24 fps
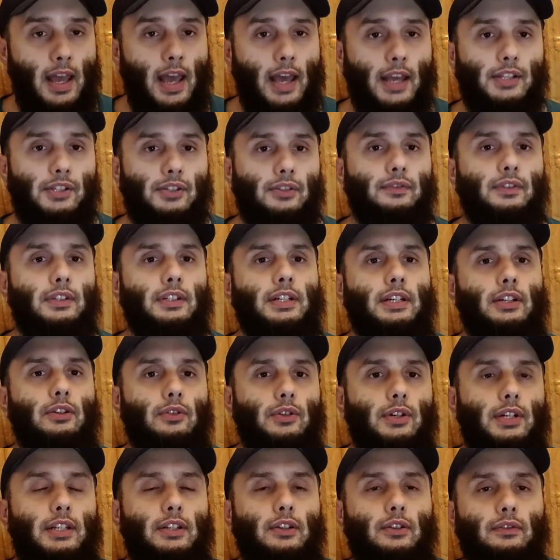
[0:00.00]
as of the
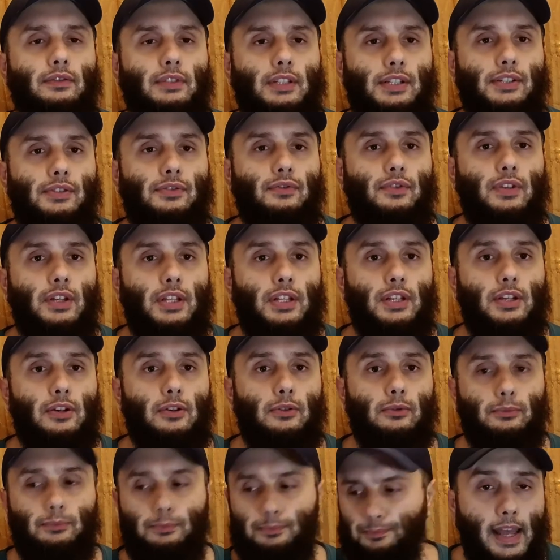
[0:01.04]
recording of this
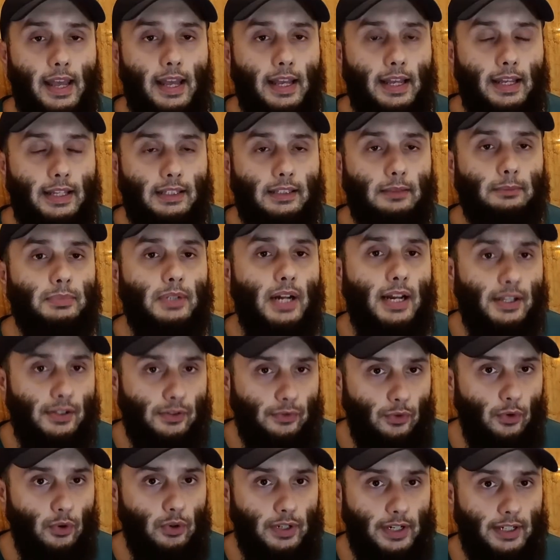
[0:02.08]
video, and the price
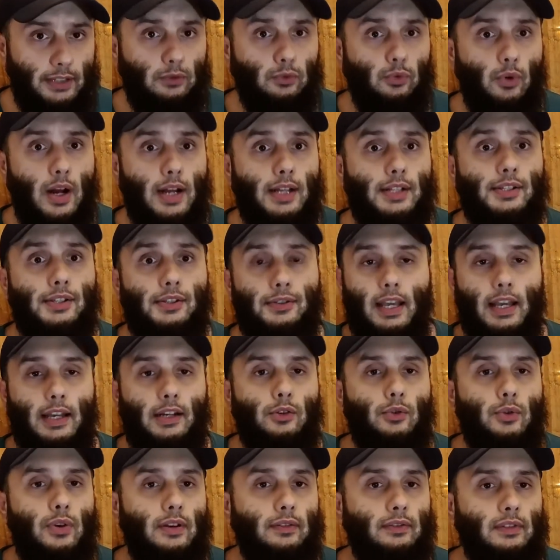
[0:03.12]
for it was the
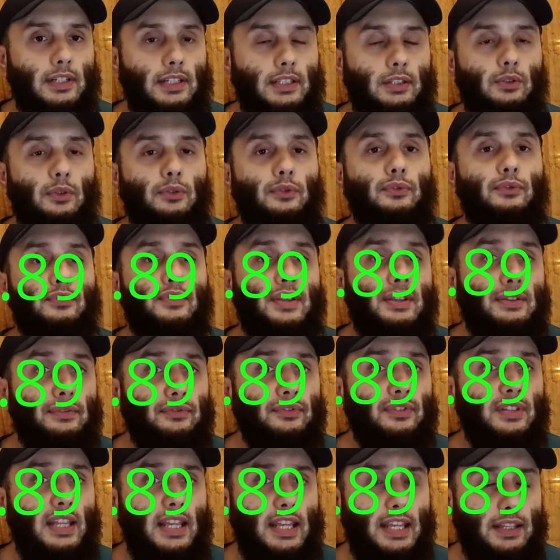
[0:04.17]
equivalent of
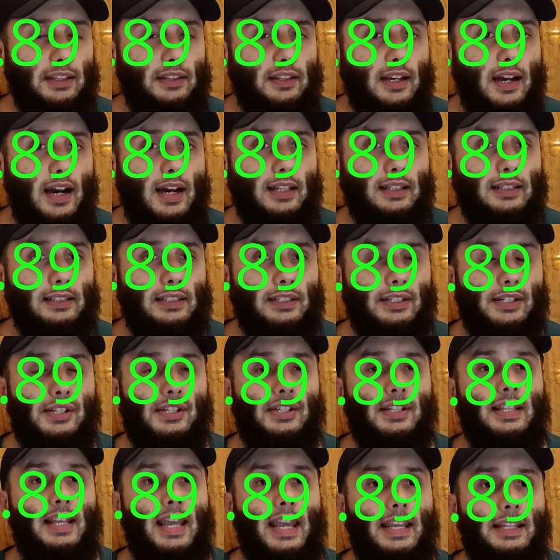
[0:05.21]

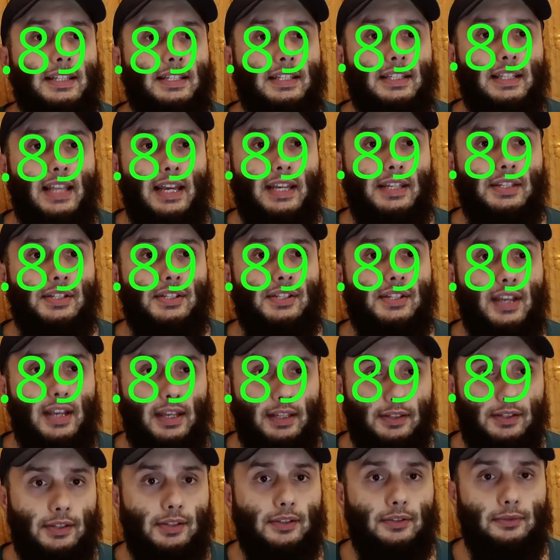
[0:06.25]

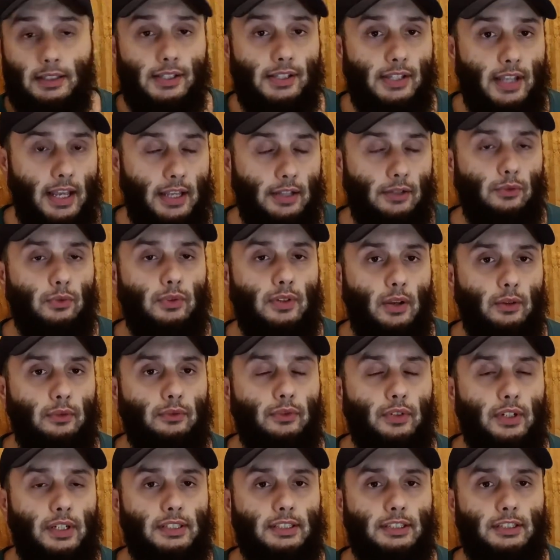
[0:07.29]
$15.89. In this case, without
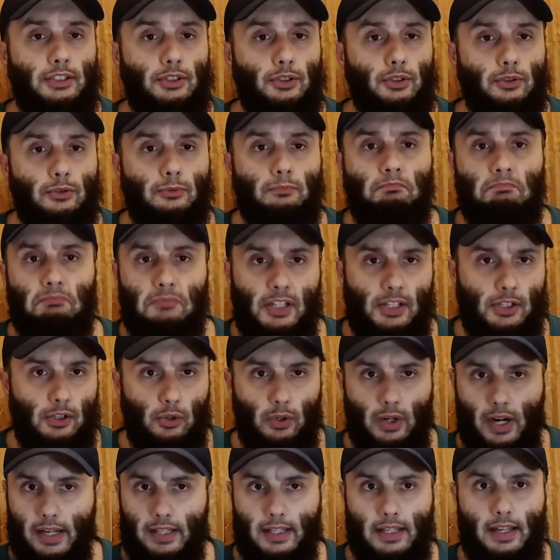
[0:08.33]
further ado, let's
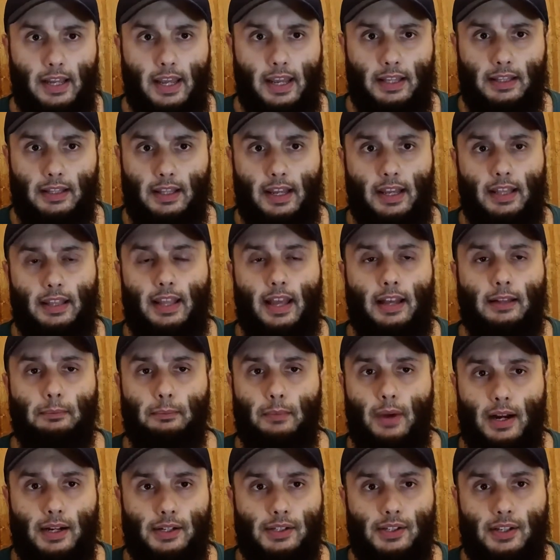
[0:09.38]
go ahead and
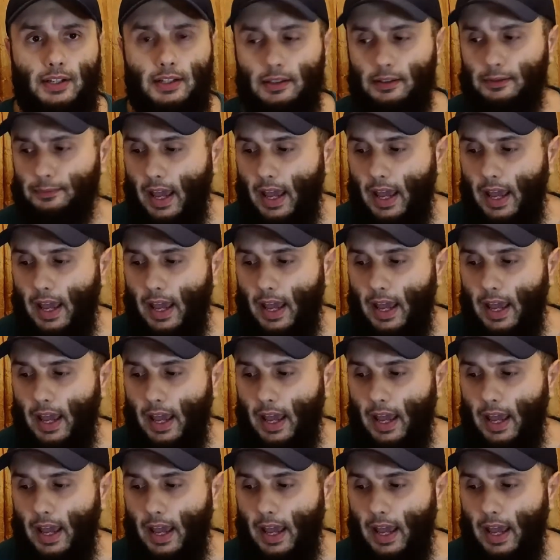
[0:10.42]
unbox it,